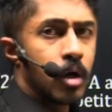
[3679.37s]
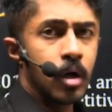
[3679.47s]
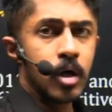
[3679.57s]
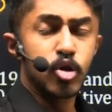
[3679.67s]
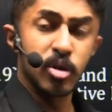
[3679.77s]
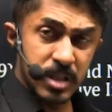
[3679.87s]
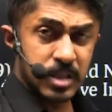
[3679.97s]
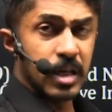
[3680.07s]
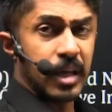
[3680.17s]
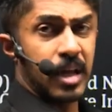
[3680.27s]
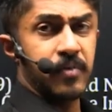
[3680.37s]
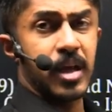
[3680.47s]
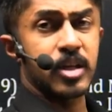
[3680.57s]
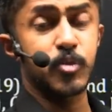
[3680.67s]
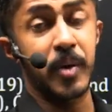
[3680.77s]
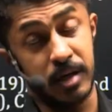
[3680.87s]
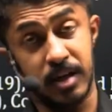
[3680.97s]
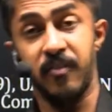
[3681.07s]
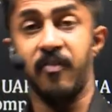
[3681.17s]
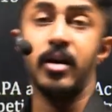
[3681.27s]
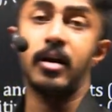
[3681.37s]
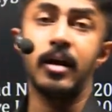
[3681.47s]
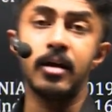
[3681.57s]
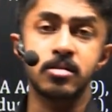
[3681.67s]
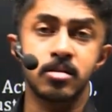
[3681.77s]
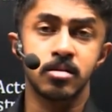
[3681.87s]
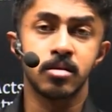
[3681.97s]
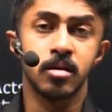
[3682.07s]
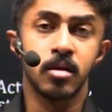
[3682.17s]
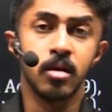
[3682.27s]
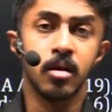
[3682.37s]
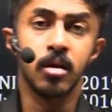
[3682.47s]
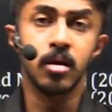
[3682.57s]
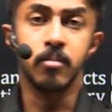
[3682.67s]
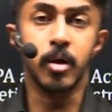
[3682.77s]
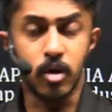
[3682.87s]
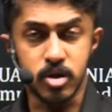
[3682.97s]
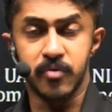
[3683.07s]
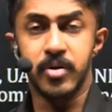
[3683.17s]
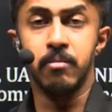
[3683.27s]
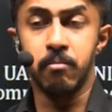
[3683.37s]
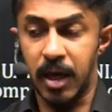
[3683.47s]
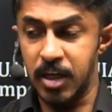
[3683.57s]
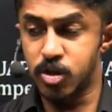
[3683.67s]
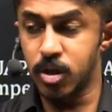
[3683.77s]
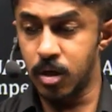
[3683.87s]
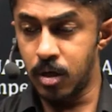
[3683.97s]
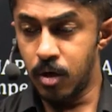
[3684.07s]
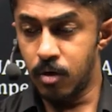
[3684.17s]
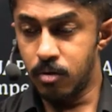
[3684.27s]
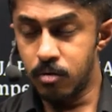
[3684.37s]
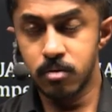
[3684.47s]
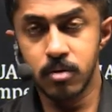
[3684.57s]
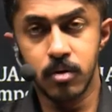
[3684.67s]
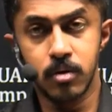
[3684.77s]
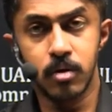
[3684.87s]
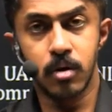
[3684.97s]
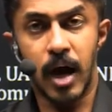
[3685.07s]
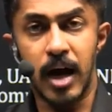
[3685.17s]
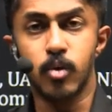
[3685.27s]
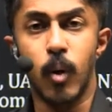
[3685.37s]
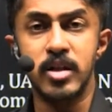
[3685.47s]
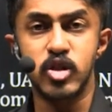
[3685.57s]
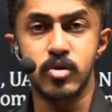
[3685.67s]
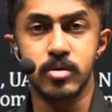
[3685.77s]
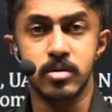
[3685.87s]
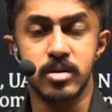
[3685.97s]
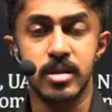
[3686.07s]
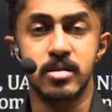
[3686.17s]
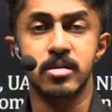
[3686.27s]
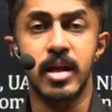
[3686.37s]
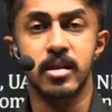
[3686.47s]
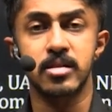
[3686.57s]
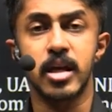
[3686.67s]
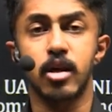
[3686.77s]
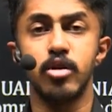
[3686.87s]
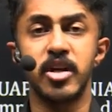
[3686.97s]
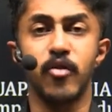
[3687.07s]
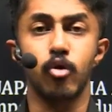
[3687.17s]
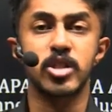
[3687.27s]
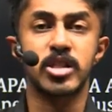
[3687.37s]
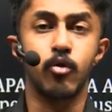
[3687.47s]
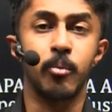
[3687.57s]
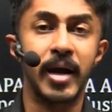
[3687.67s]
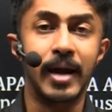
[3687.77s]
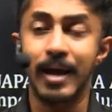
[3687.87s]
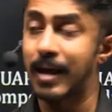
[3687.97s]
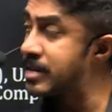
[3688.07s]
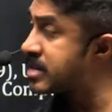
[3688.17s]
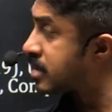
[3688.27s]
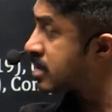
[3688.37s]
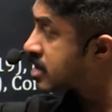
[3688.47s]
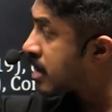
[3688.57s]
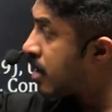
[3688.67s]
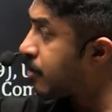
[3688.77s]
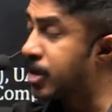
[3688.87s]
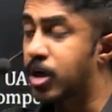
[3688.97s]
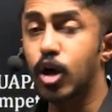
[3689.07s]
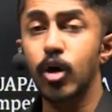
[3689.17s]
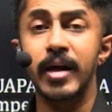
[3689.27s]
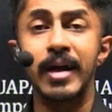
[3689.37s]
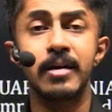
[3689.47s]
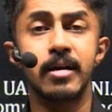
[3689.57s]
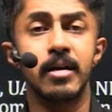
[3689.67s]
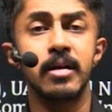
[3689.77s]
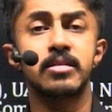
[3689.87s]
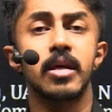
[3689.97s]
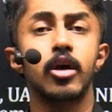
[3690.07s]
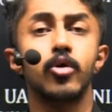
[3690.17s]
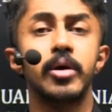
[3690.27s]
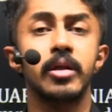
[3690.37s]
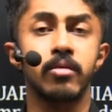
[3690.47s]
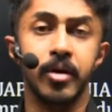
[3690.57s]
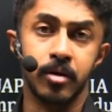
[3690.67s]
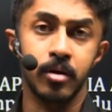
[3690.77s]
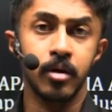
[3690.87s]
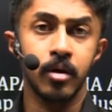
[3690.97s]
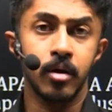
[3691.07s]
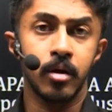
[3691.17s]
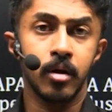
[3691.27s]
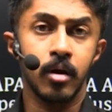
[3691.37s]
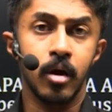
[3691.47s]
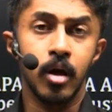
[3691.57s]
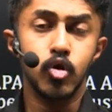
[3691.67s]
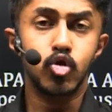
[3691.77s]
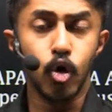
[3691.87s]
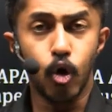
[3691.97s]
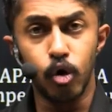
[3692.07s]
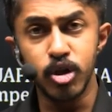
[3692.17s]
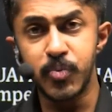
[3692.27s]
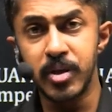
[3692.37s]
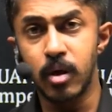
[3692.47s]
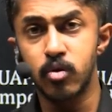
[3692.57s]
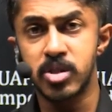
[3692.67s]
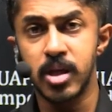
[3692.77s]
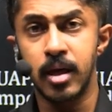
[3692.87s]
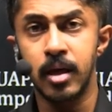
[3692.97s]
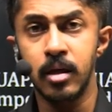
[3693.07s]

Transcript: So this year can we expect? Definitely yes. Because of the major advances that the security forces have made against this particular internal security threat. So goes without saying